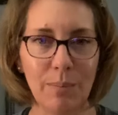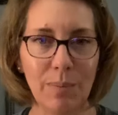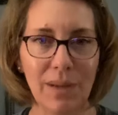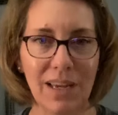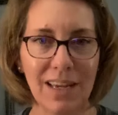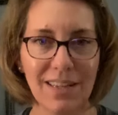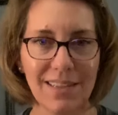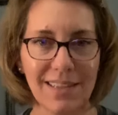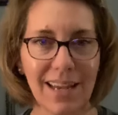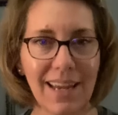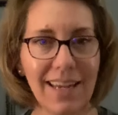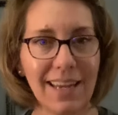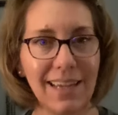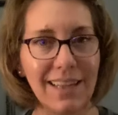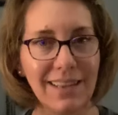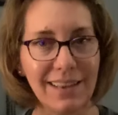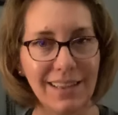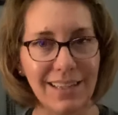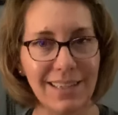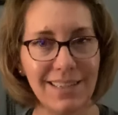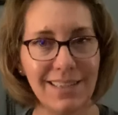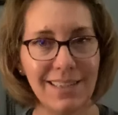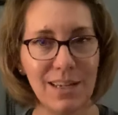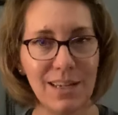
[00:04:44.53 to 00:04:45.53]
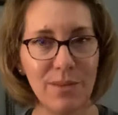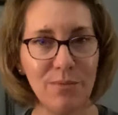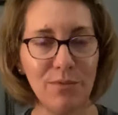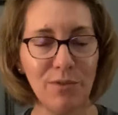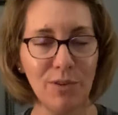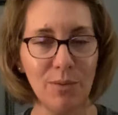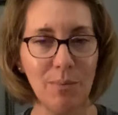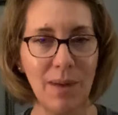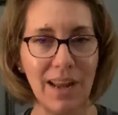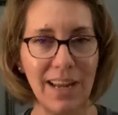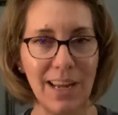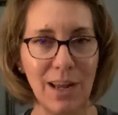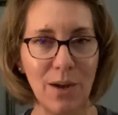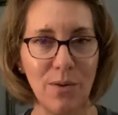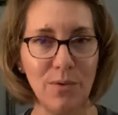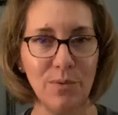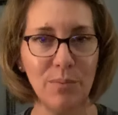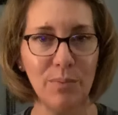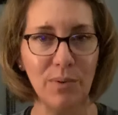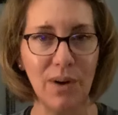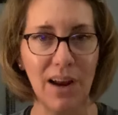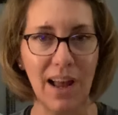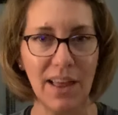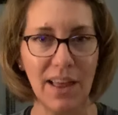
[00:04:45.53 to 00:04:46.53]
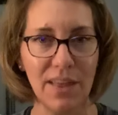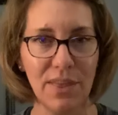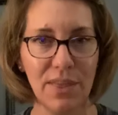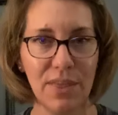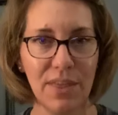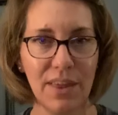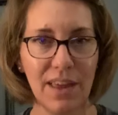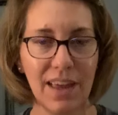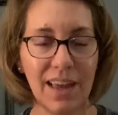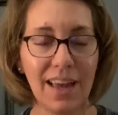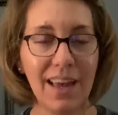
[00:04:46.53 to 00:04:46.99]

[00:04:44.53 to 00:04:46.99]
because I can listen for my own breath.